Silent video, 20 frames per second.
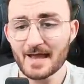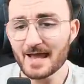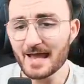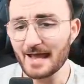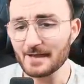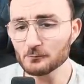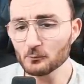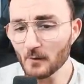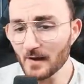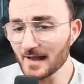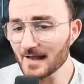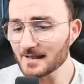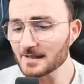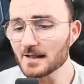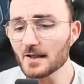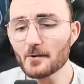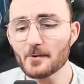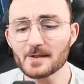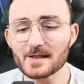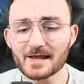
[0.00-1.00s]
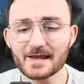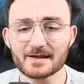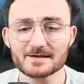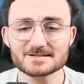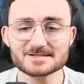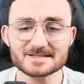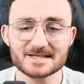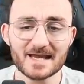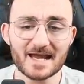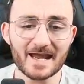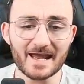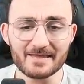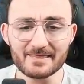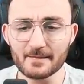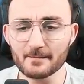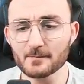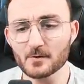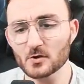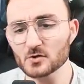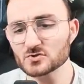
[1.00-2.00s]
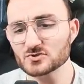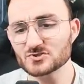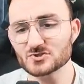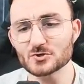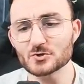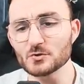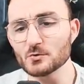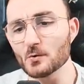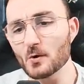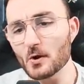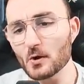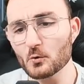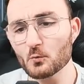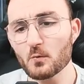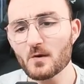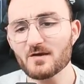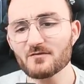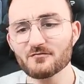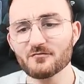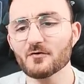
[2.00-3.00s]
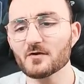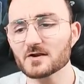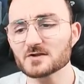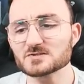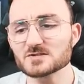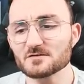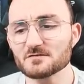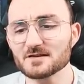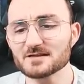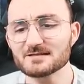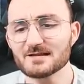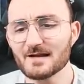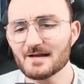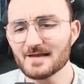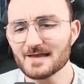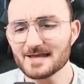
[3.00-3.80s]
And well, all I gotta say, and I'm gonna show you a quick footage of it,